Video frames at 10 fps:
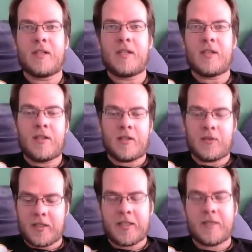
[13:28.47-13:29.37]
those
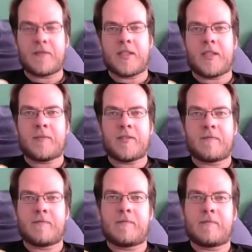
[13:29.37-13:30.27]
kind of jobs
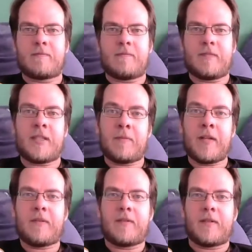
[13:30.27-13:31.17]
and apply for them.